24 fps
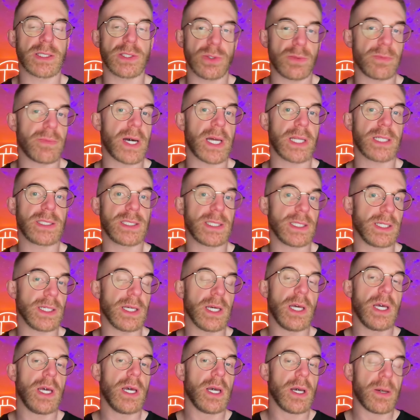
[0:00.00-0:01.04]
humanity
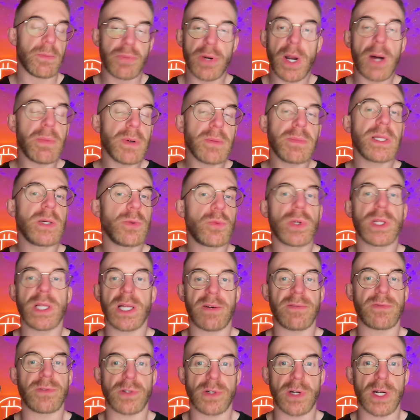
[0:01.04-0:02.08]
probably will
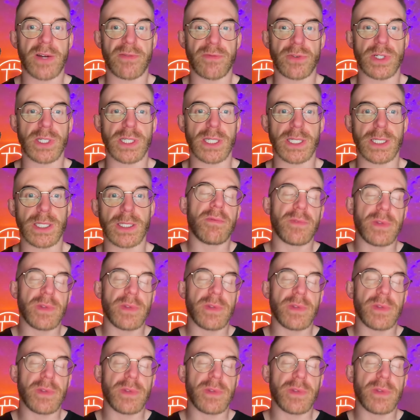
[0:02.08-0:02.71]
ever ever need.